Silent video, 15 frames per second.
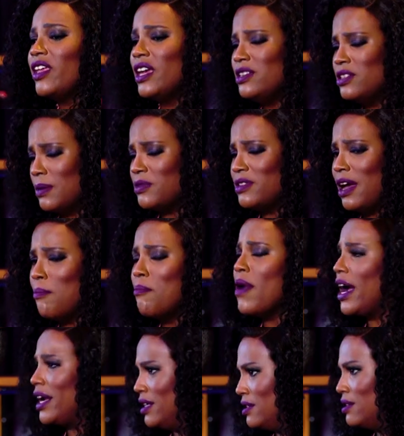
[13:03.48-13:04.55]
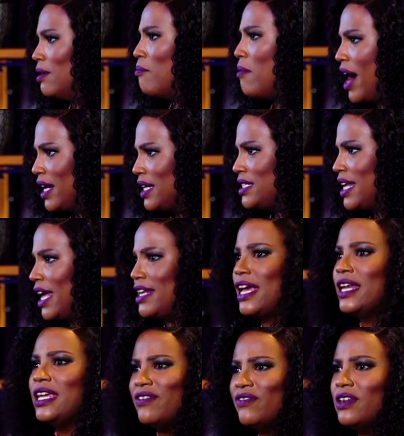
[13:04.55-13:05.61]
in terms of that mindset,
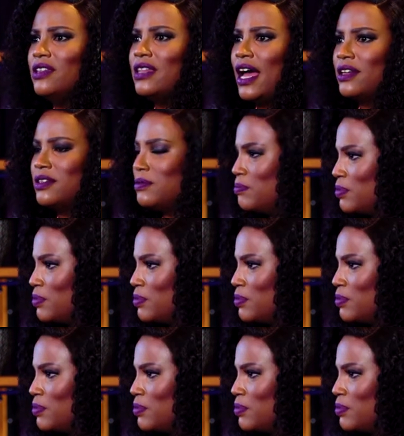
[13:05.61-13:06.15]
and even in that